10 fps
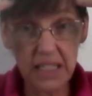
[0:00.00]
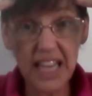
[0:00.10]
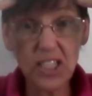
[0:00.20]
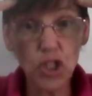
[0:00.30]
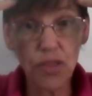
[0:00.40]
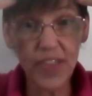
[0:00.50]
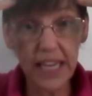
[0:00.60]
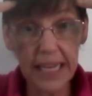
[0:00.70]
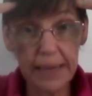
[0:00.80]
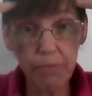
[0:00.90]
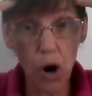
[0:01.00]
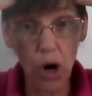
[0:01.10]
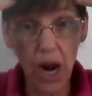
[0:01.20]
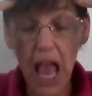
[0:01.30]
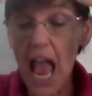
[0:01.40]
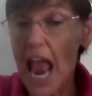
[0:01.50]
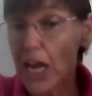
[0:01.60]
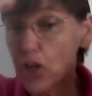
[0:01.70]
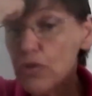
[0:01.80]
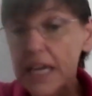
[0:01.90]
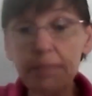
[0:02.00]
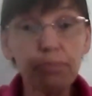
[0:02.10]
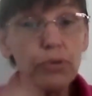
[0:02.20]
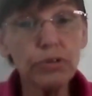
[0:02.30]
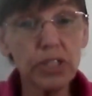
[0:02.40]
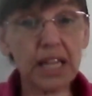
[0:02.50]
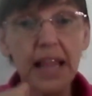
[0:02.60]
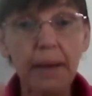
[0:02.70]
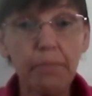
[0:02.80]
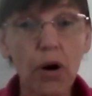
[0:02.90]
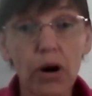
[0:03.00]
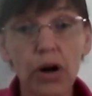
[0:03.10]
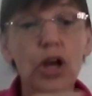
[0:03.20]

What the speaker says: That's your thinking part. And you keep bruising that part.